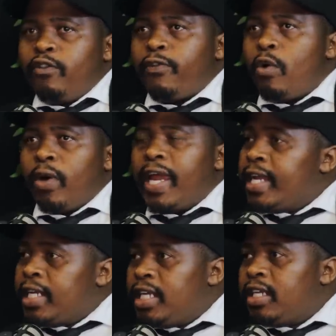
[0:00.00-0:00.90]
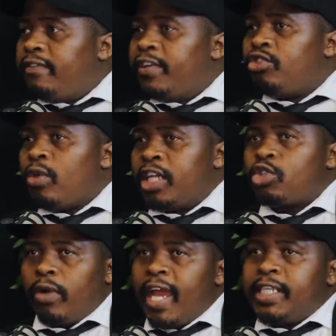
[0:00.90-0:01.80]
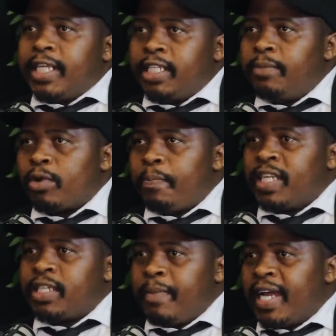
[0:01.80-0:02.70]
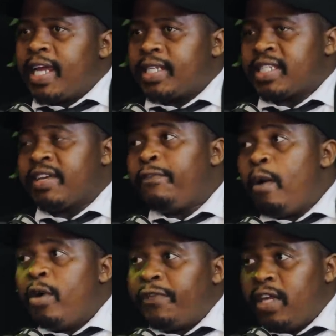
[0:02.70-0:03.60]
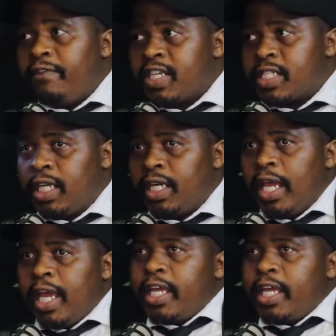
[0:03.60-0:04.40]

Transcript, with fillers: for any individual to enter the property market as a form of investing